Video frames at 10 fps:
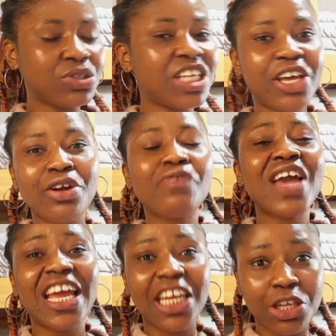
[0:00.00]
take care of
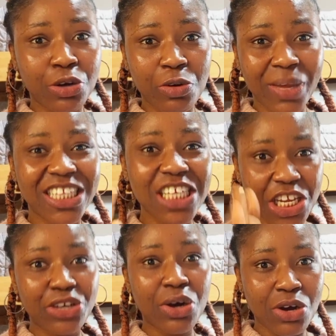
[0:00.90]
any document
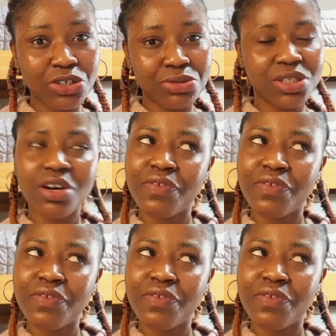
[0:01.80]
in your country,